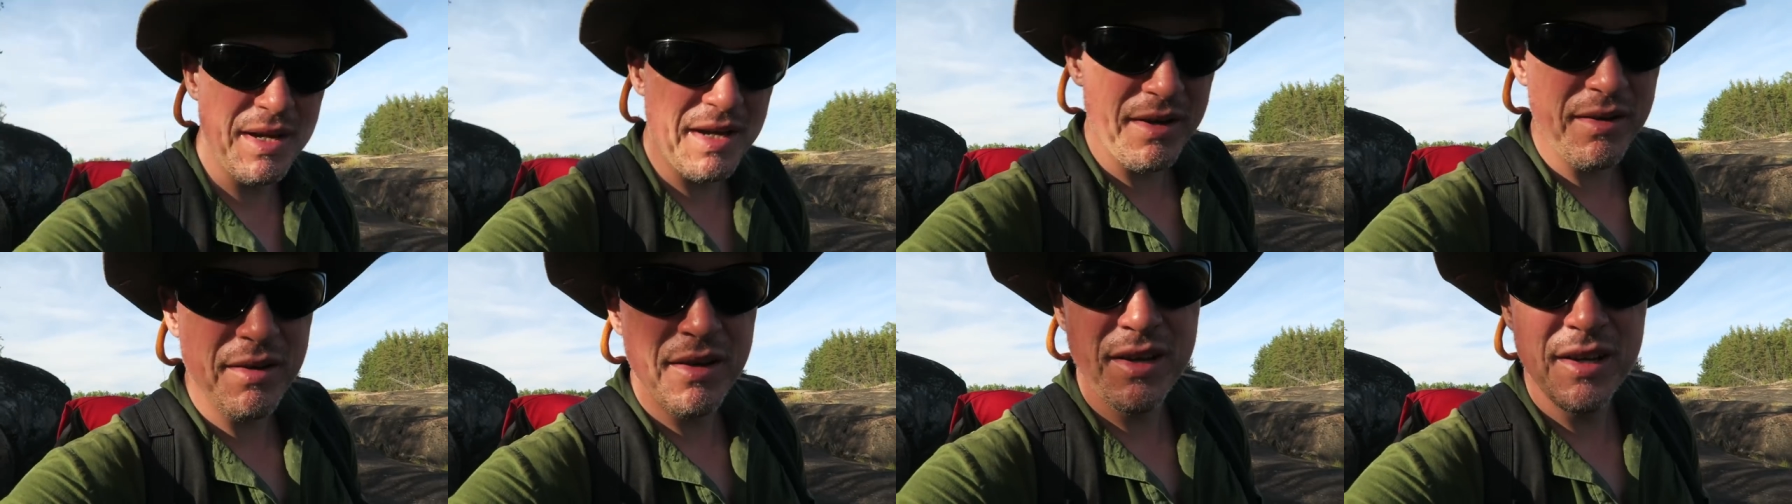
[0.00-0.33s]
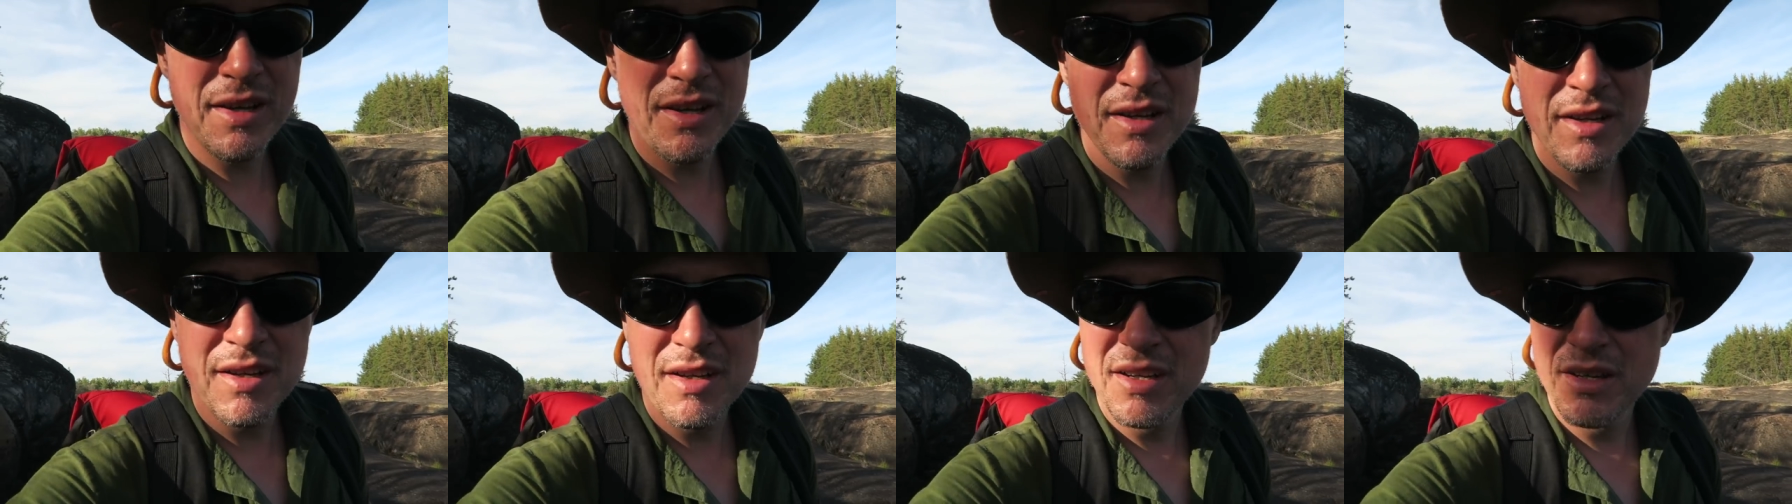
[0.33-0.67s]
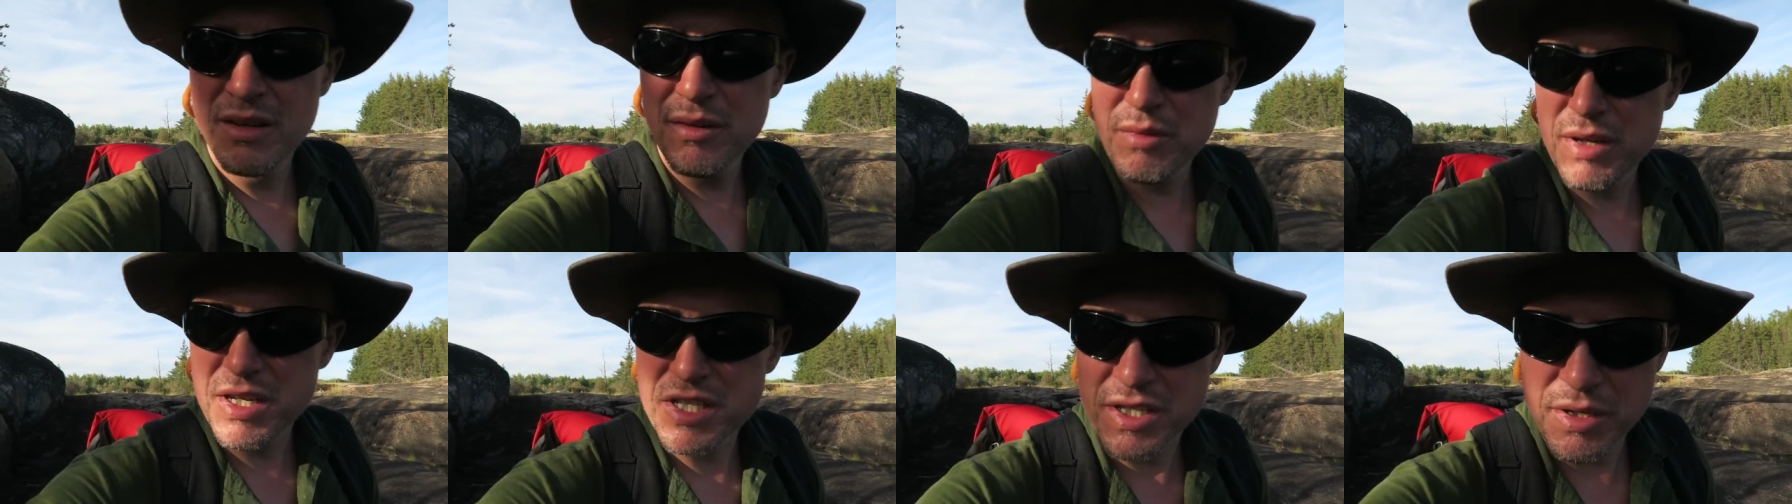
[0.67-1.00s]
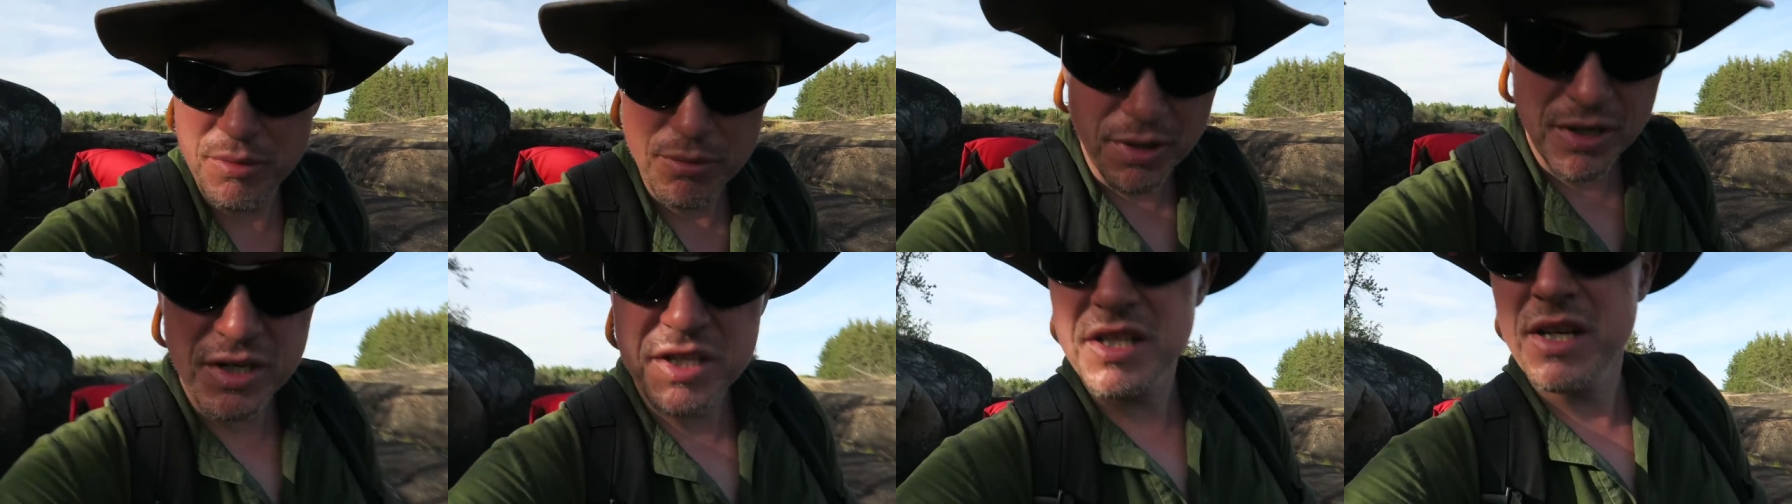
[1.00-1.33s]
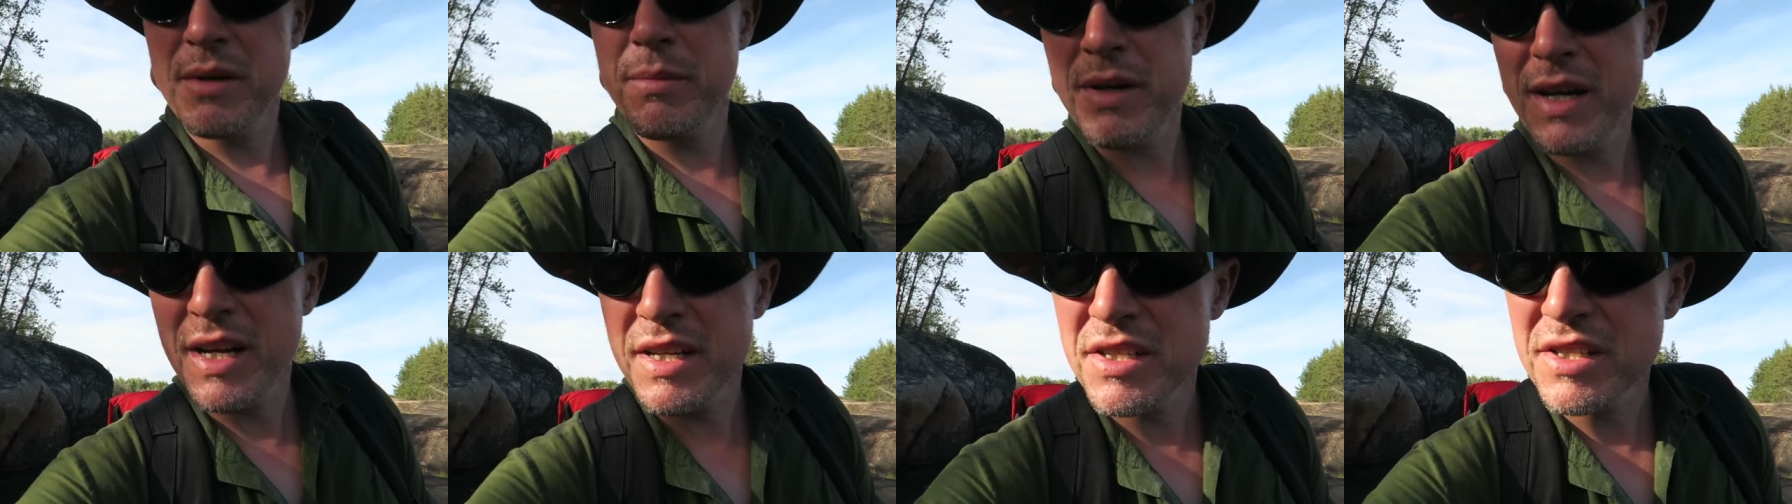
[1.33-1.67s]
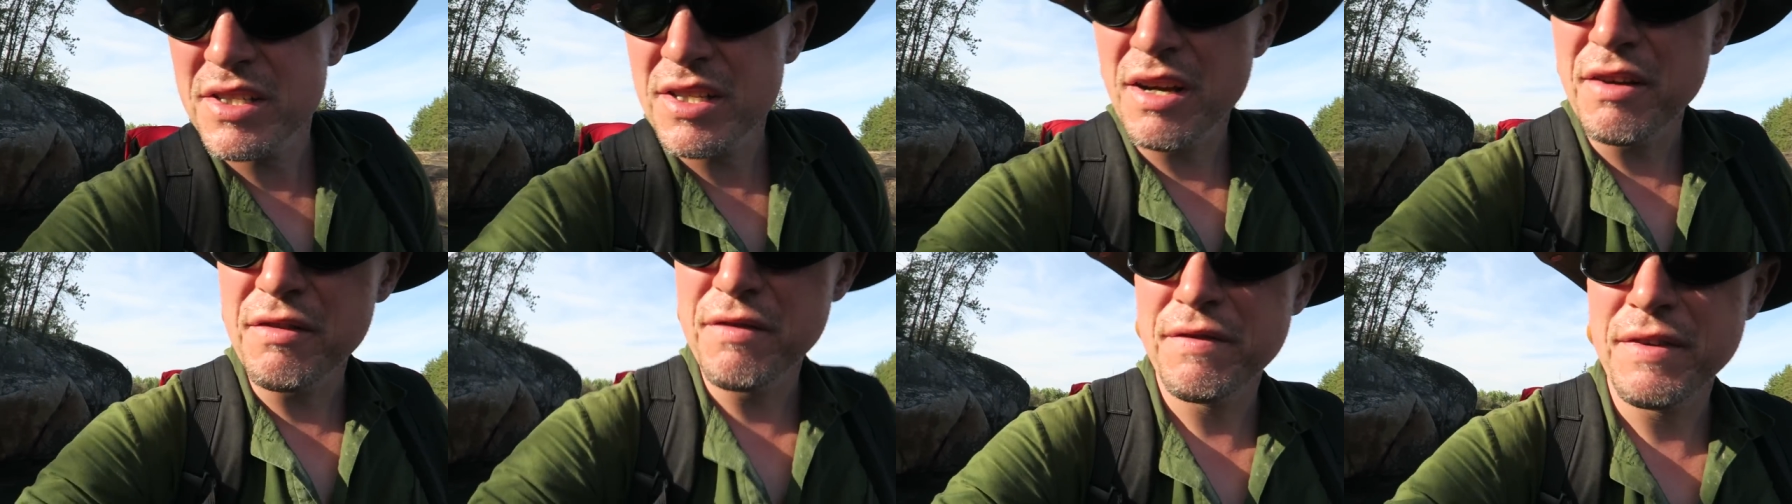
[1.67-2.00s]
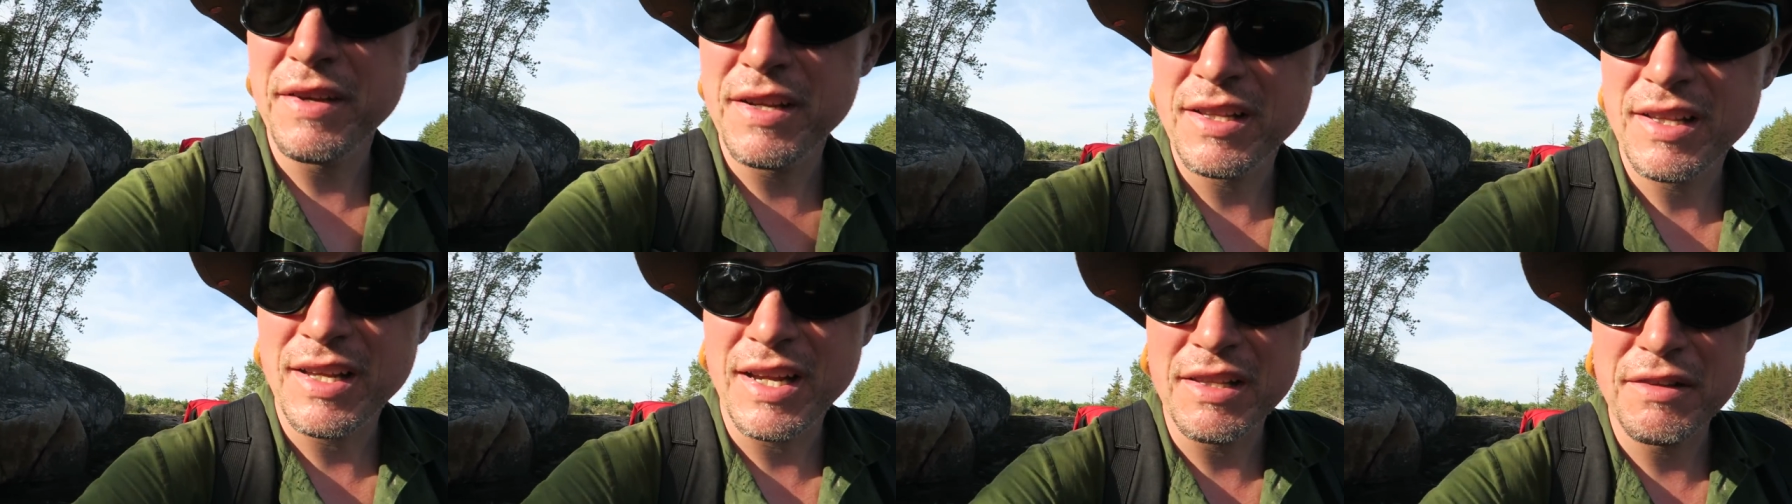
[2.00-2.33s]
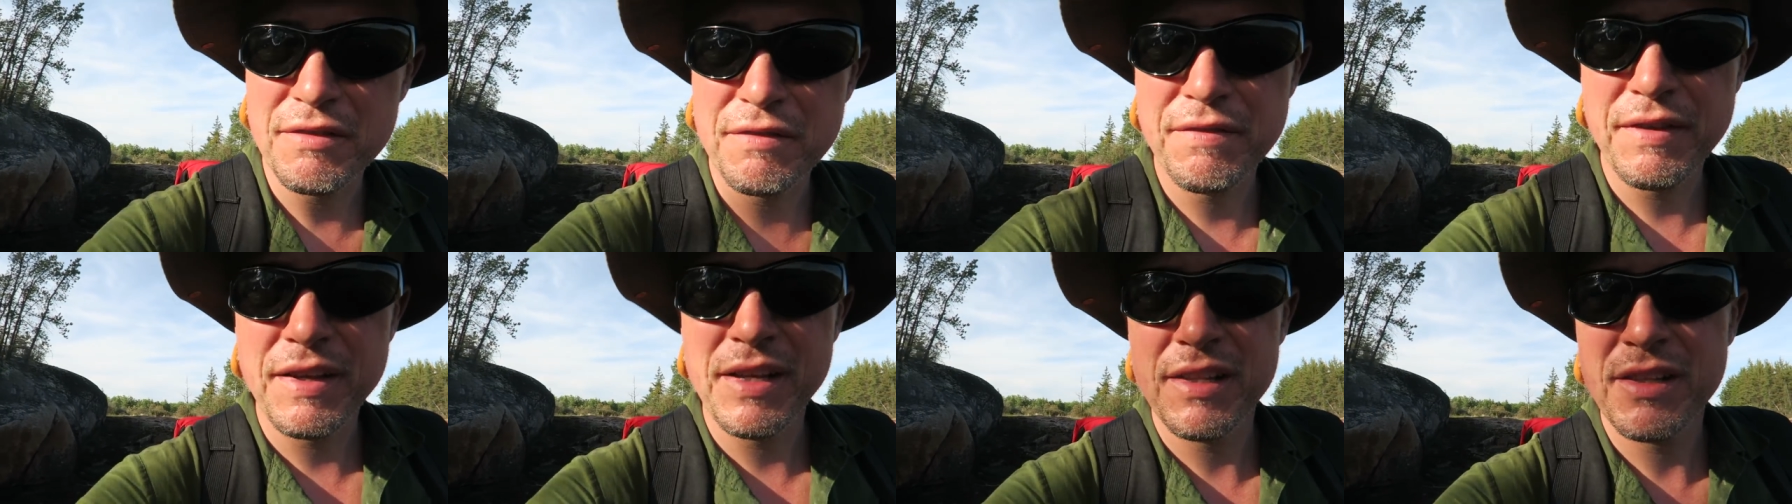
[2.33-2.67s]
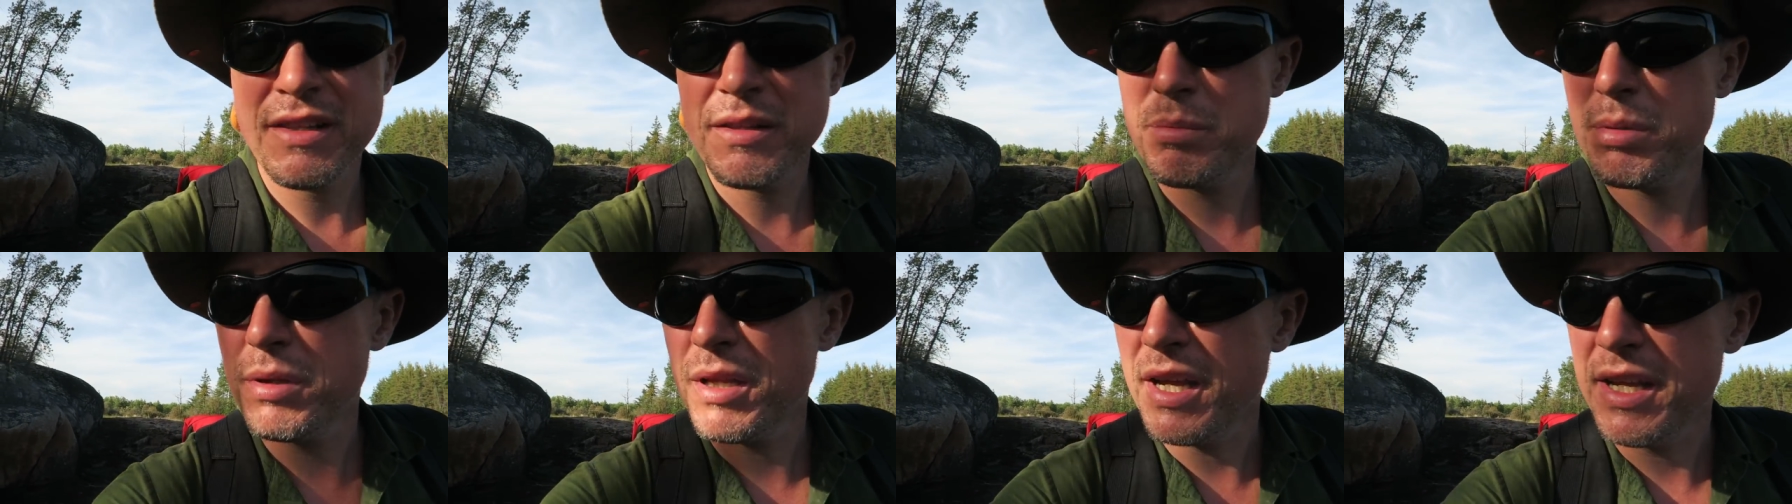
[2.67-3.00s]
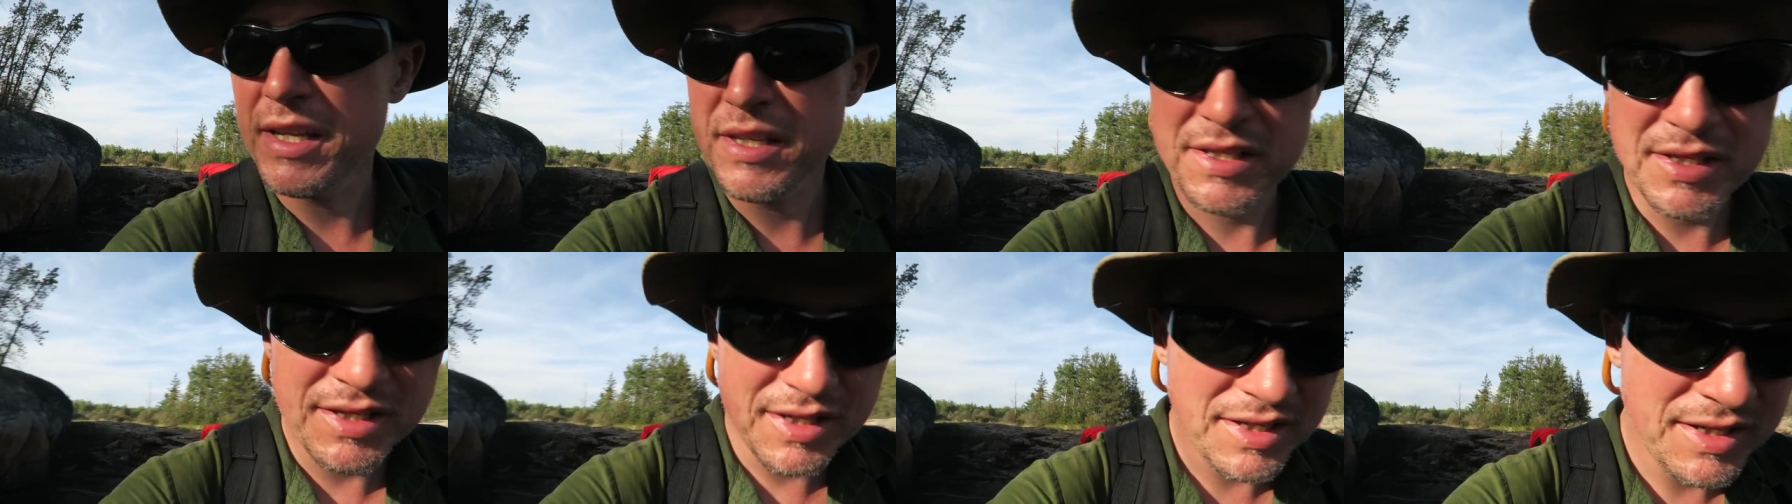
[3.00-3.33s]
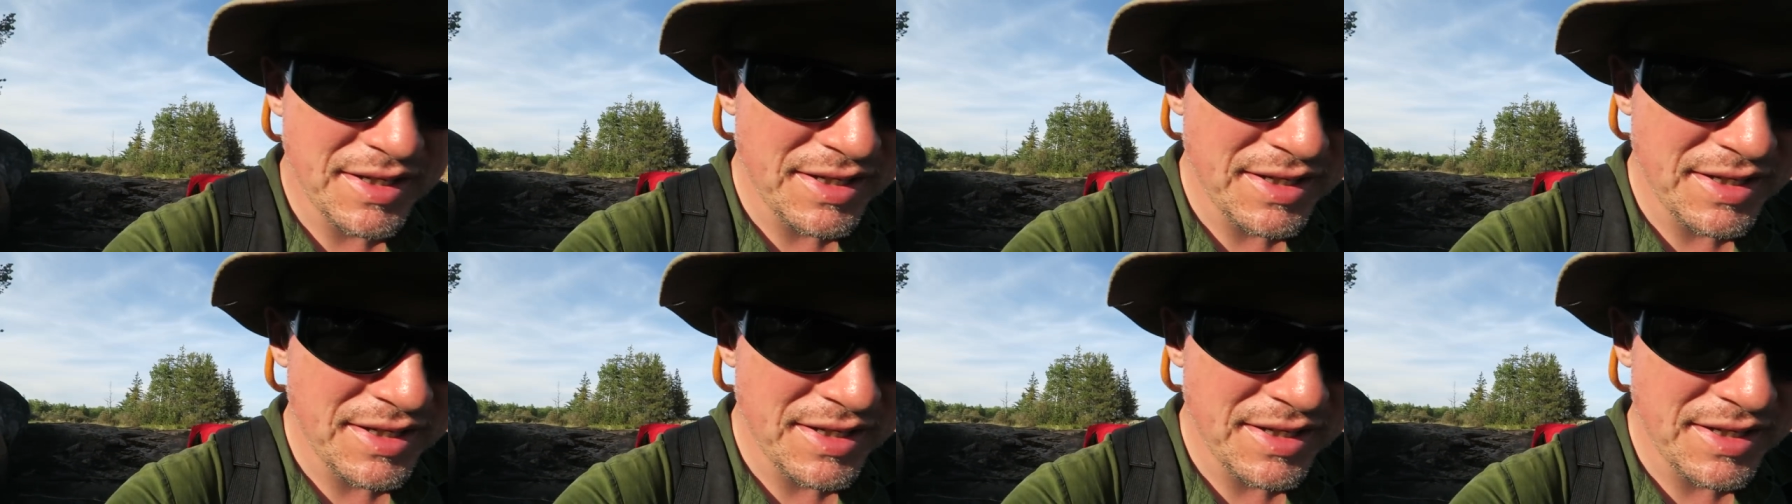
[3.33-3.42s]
a bit wishy-washy, but I just don't feel like the feel of the place.